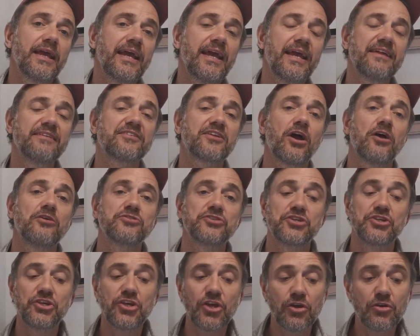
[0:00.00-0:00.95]
it is going
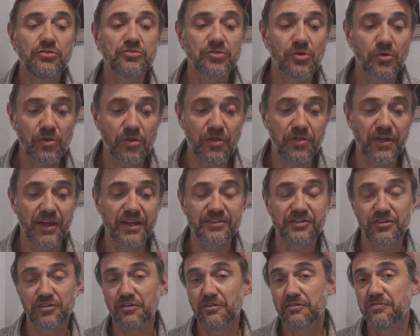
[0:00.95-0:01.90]
to use all the
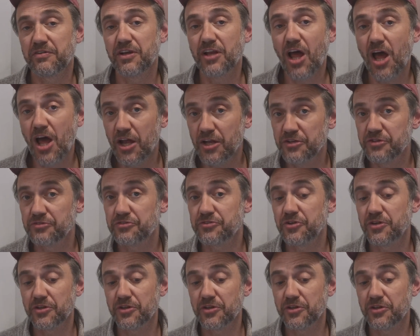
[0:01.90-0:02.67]
things that you've learned